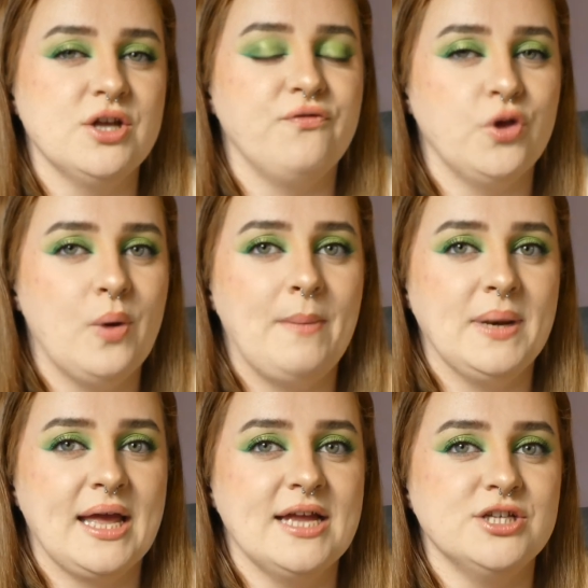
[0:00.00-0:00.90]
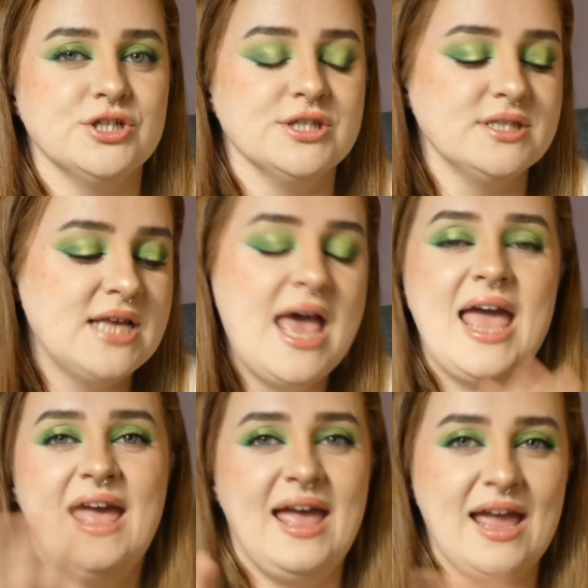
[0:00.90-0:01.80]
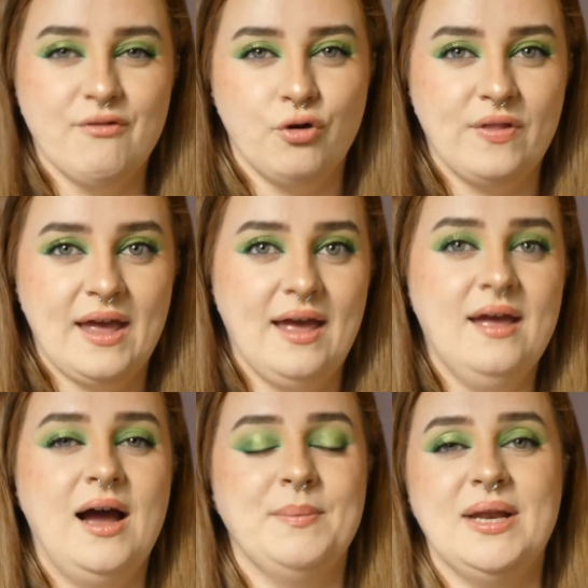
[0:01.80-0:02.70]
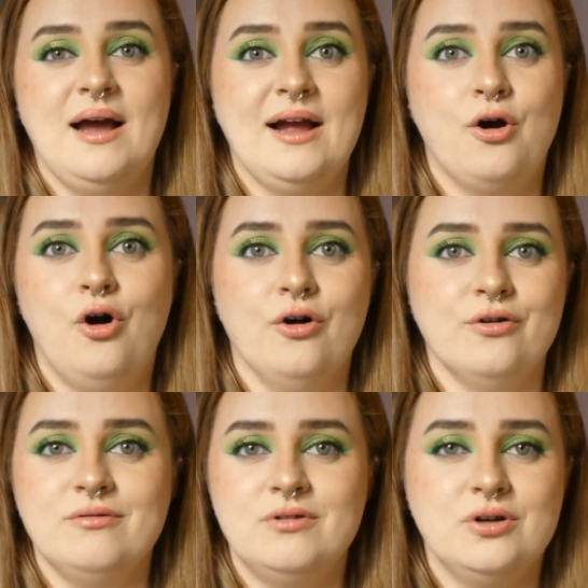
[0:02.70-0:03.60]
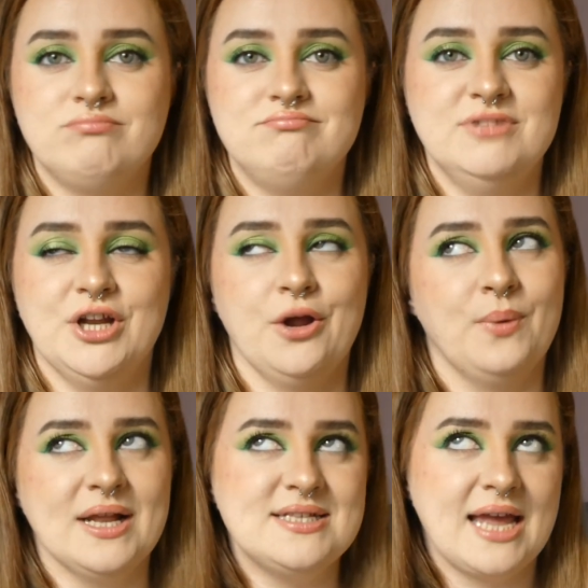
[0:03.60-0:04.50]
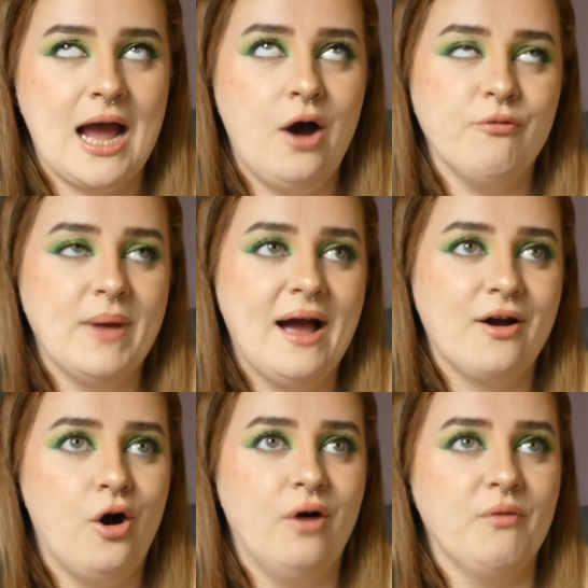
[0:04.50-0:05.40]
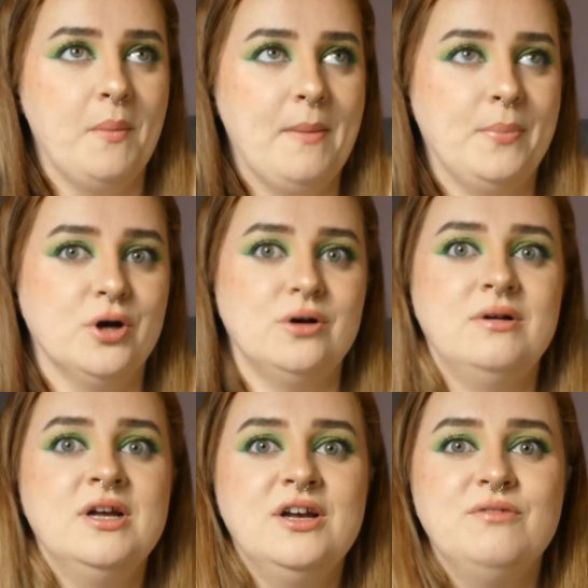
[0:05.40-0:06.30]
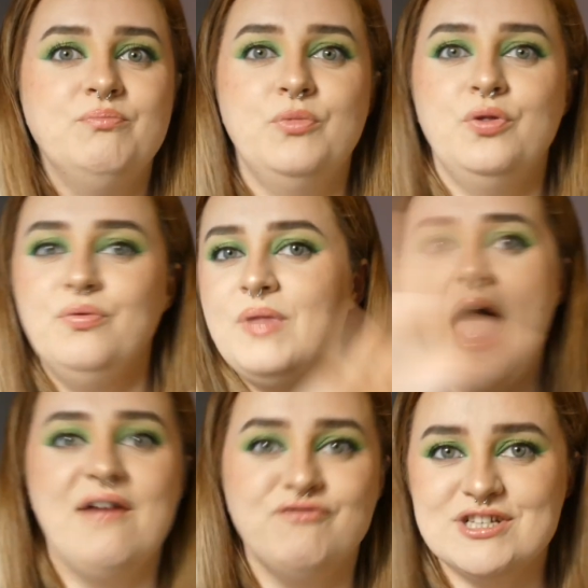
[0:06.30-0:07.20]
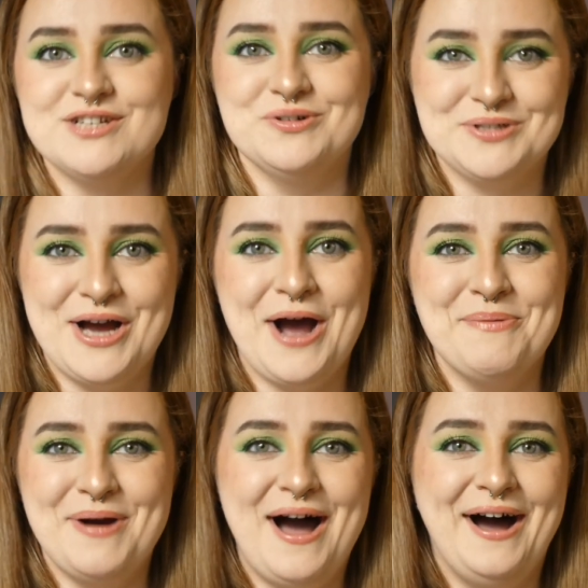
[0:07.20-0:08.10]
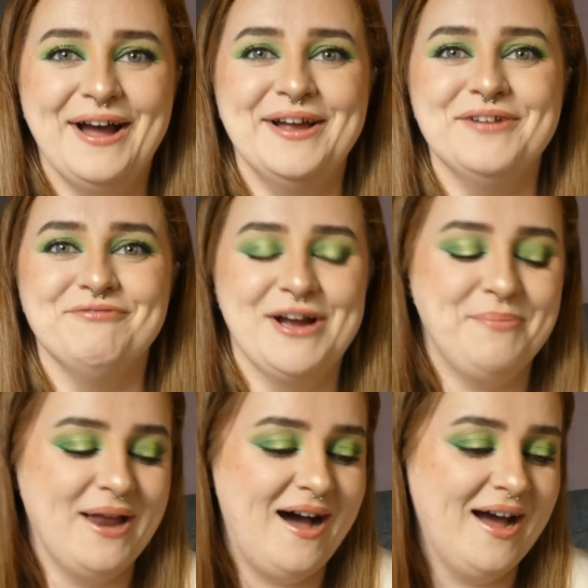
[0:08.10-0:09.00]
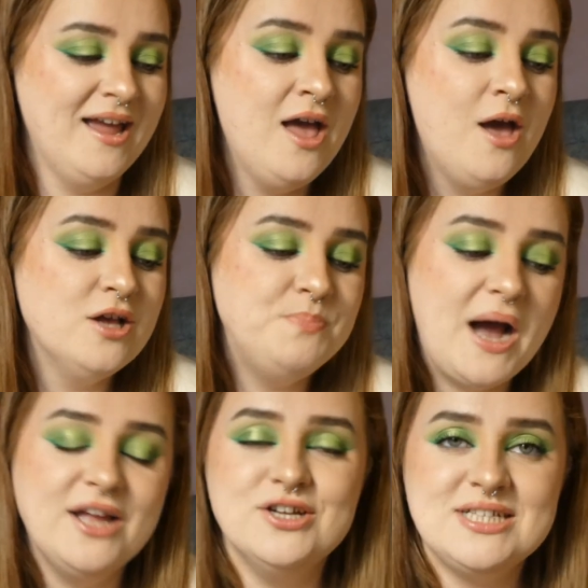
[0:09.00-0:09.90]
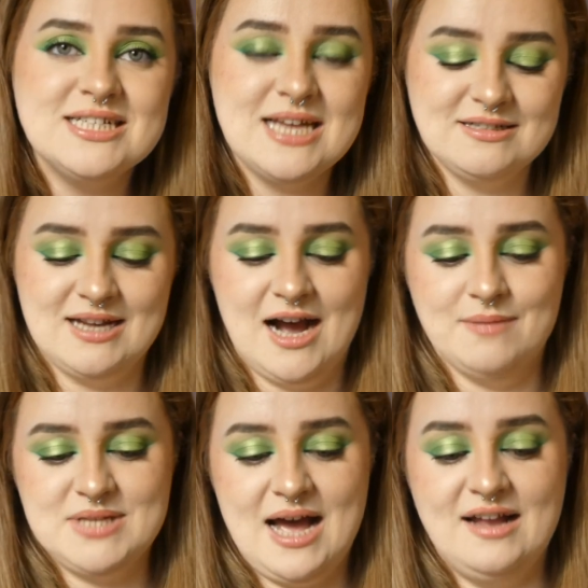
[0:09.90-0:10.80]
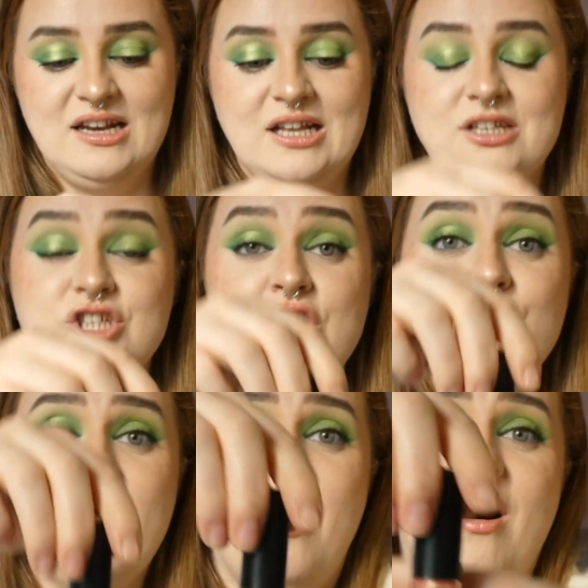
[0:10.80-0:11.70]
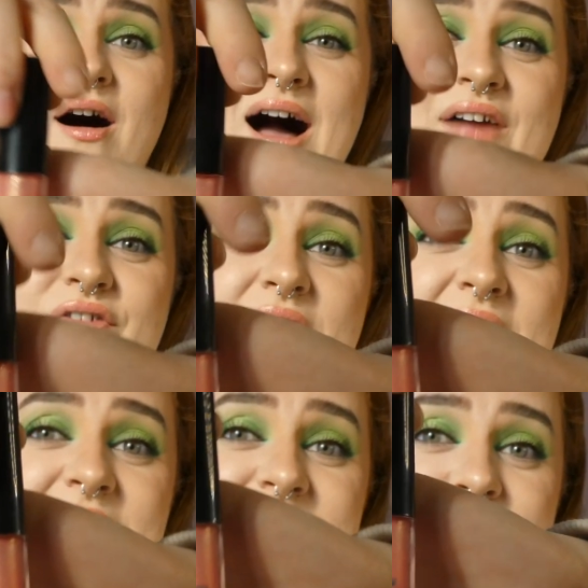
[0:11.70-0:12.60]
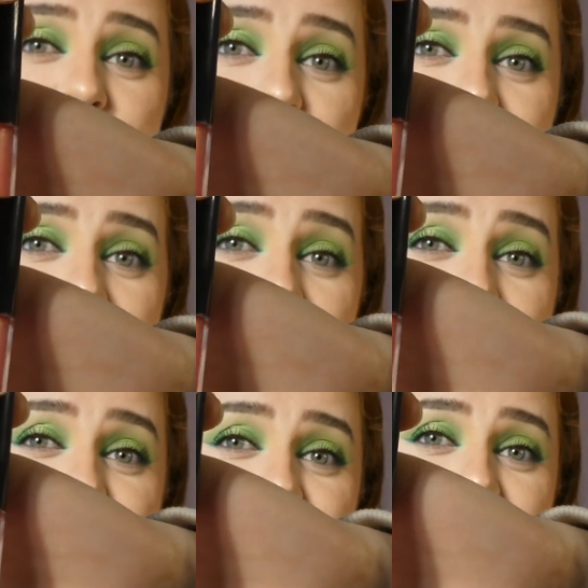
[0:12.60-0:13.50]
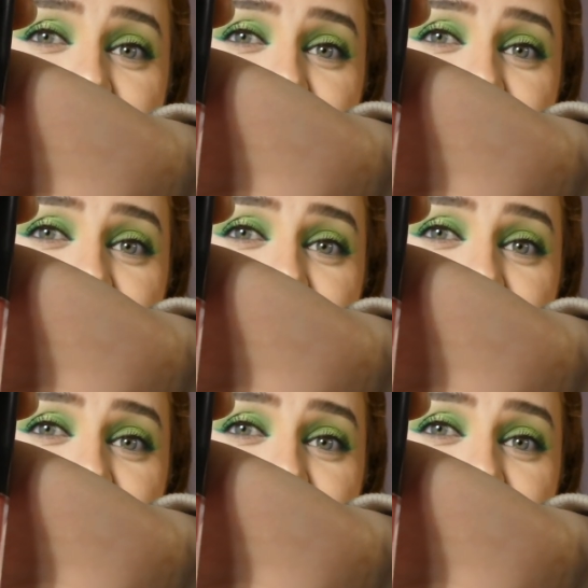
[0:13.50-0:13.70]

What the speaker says: a few applications here or there. I mean, I can't, you know, when I take it out of me, I can't remember every single time I reapply, but I used it 10 times, and do you know what? I feel like I did okay for like the